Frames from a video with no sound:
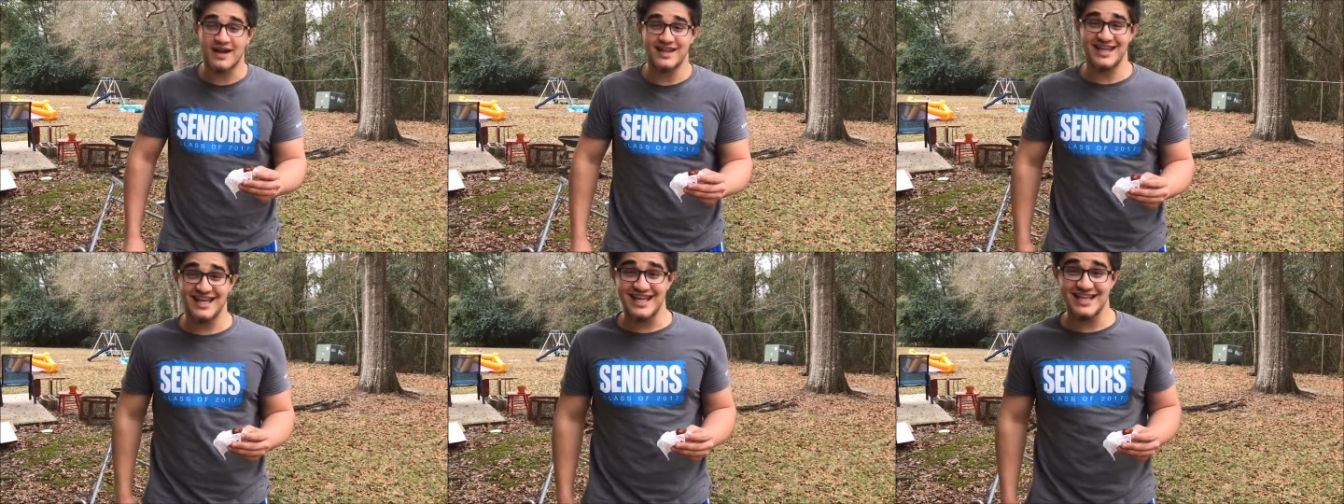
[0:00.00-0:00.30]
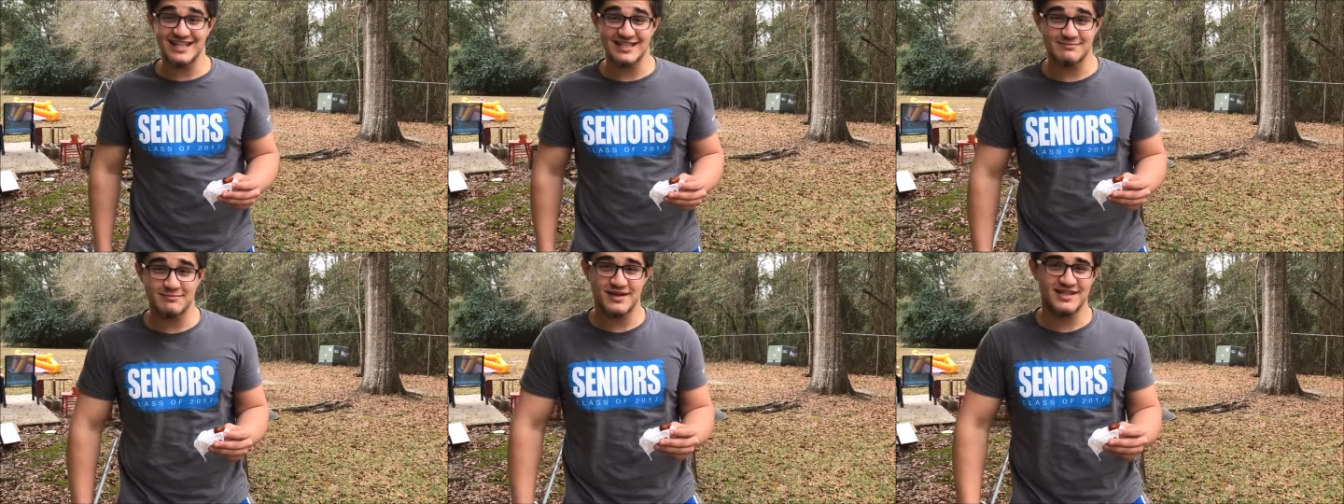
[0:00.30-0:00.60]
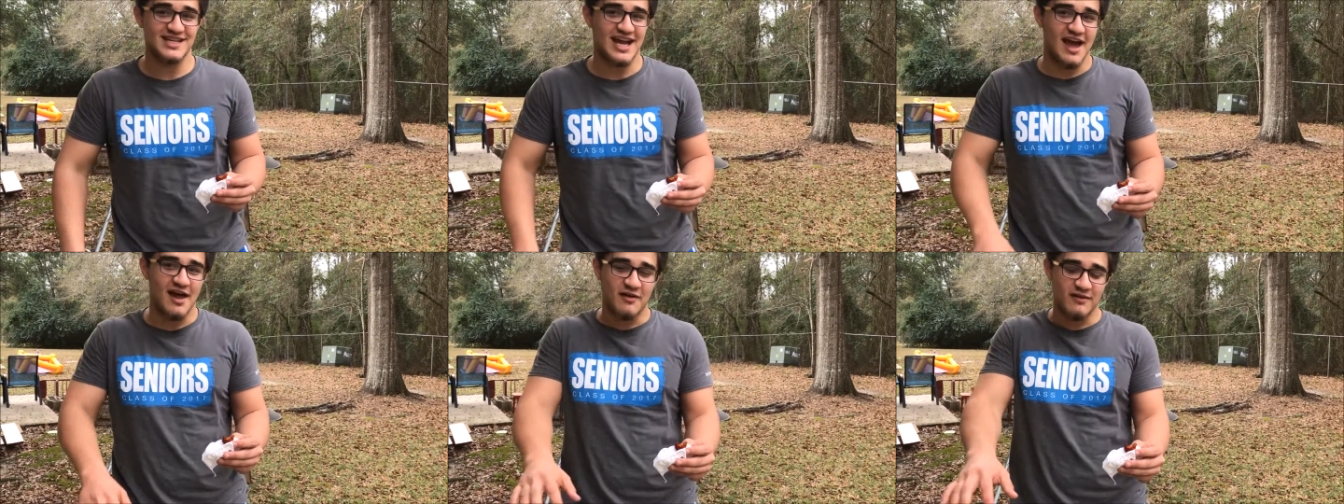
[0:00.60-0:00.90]
about to eat this
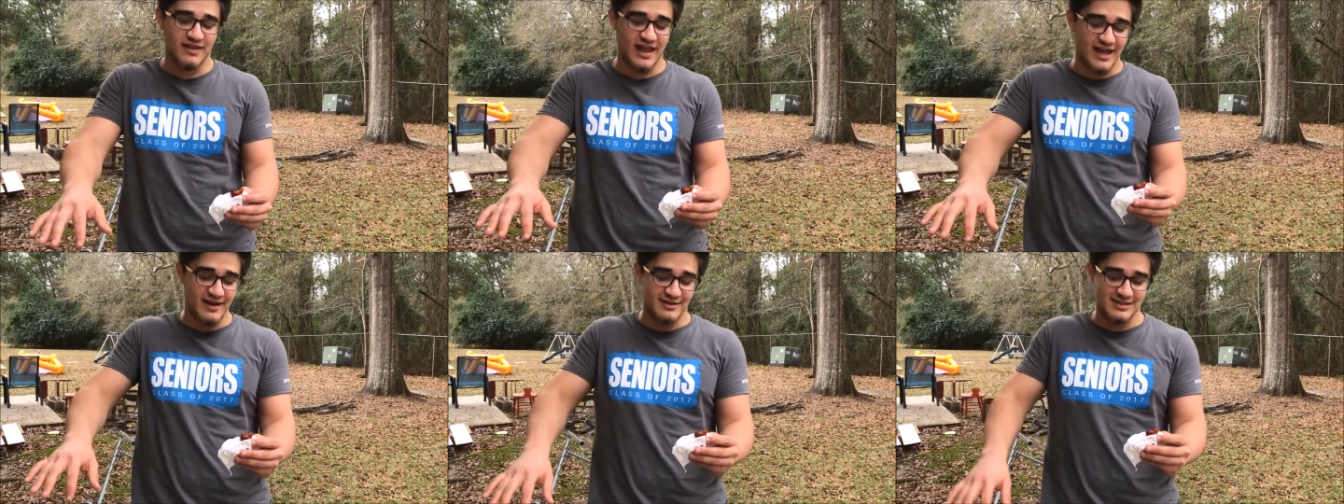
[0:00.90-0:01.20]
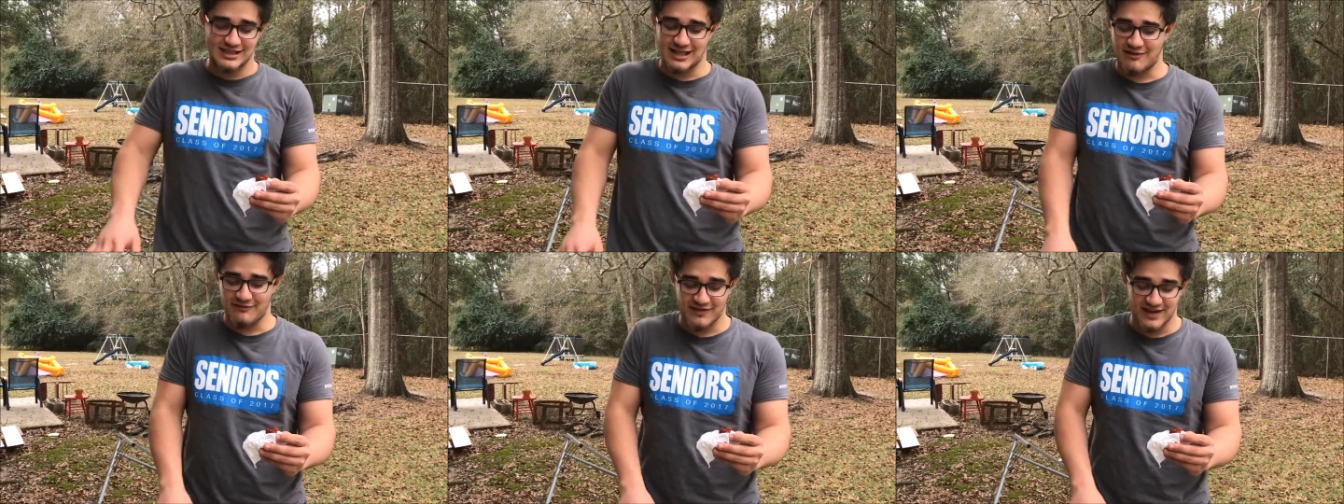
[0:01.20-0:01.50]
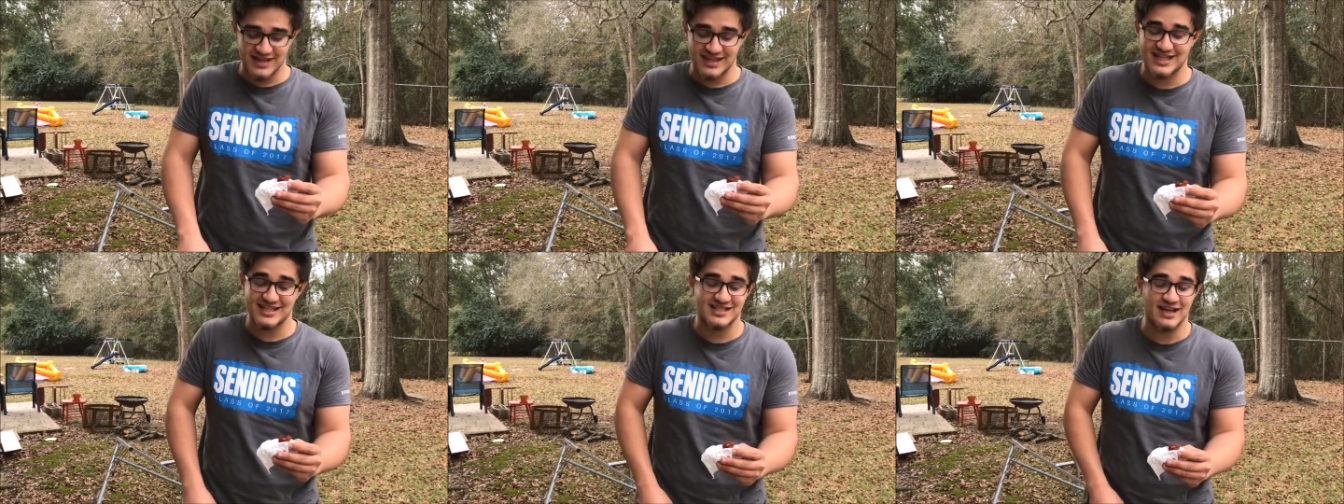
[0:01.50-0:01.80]
bitch. I don't like stuff
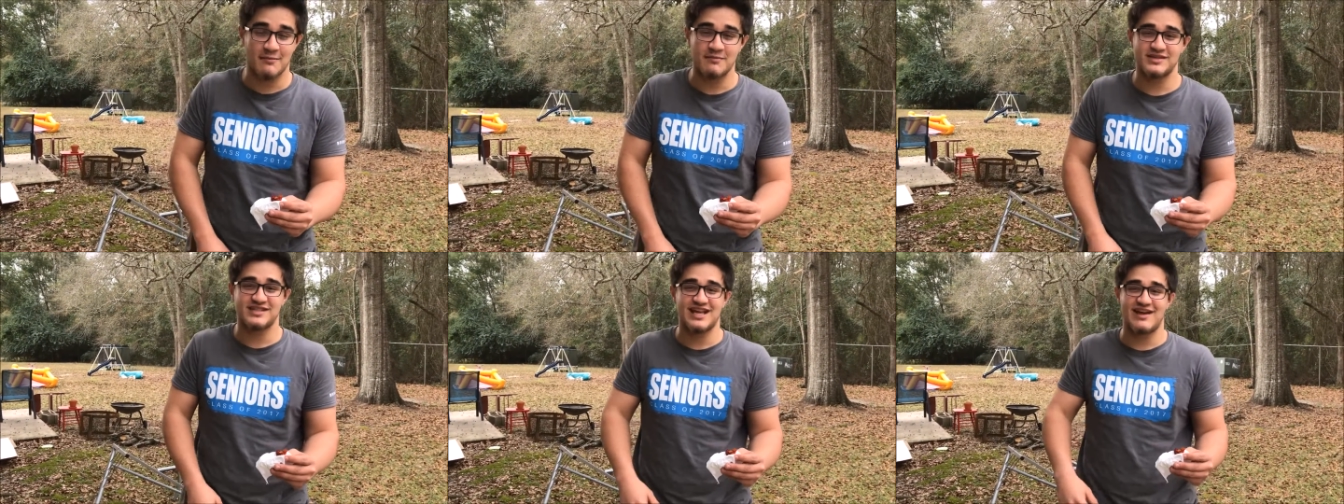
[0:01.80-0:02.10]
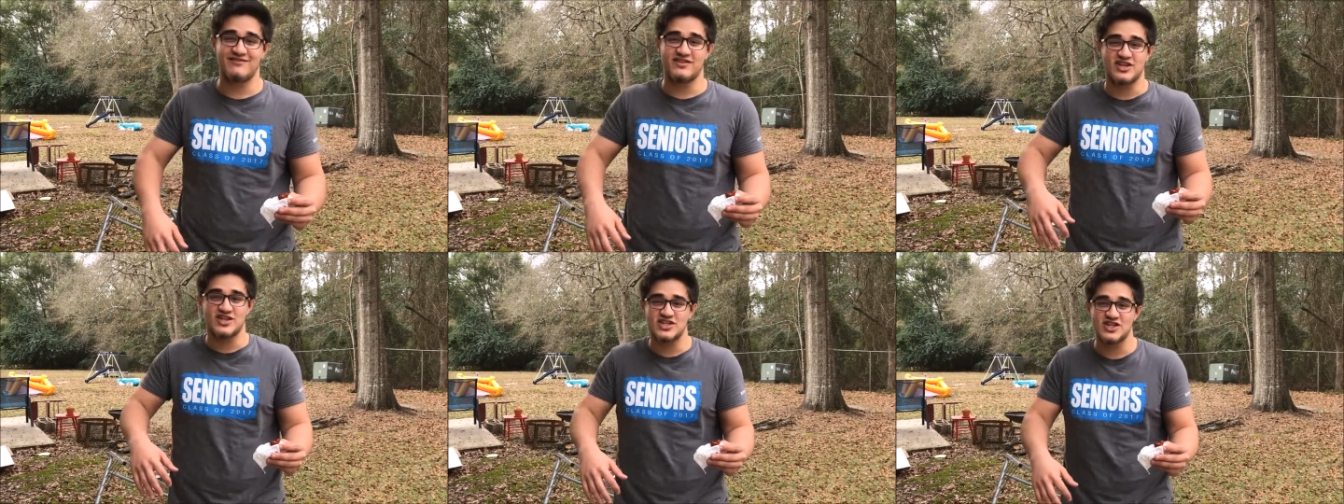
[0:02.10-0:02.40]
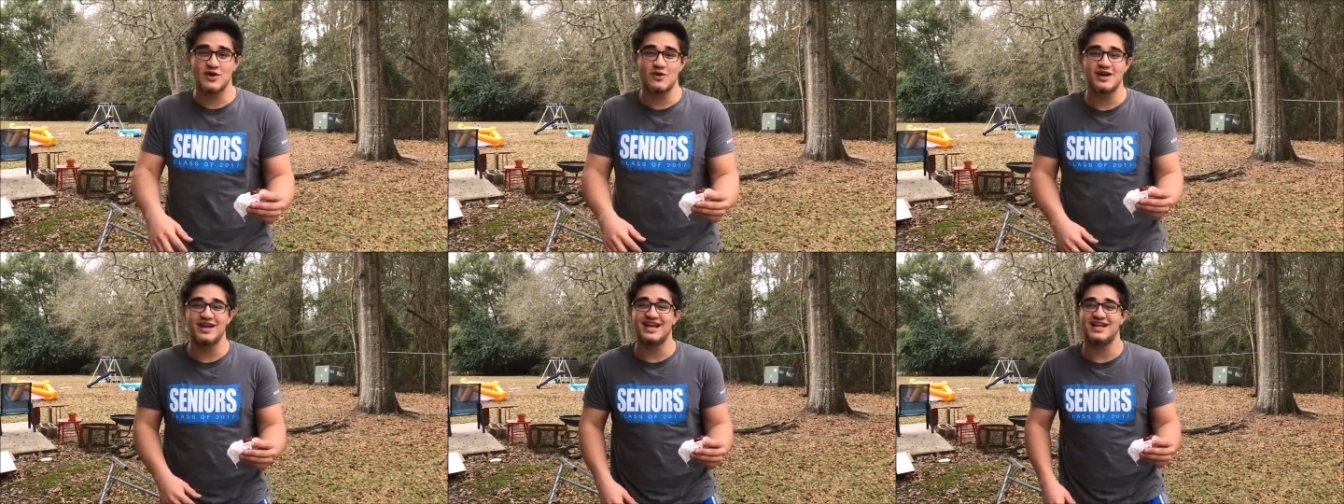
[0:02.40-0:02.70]
like this. I'm just have to
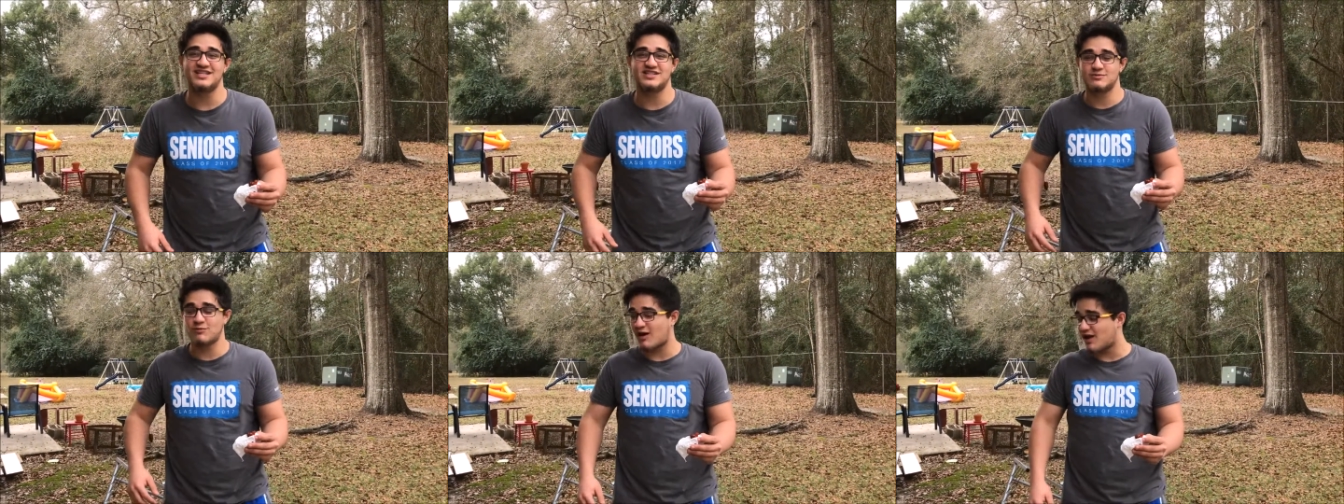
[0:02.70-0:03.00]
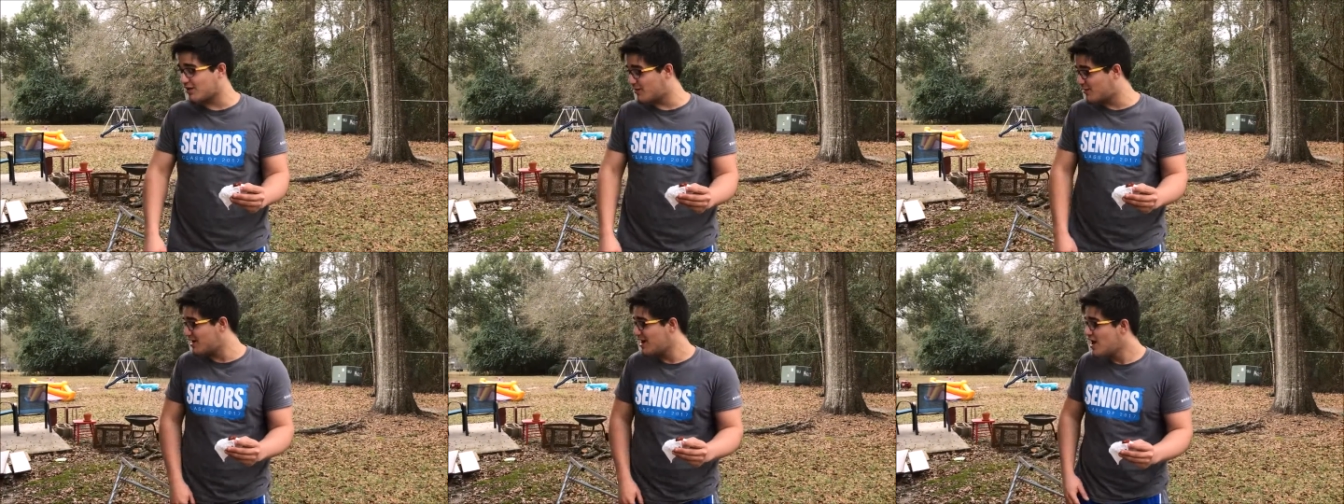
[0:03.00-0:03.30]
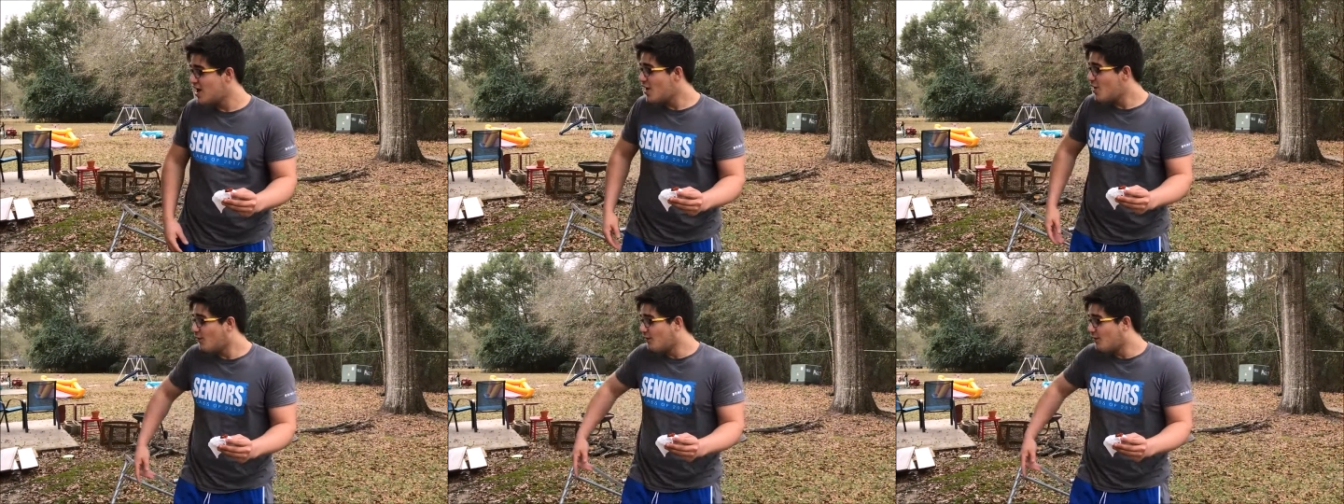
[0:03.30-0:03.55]
chew it and swallow it.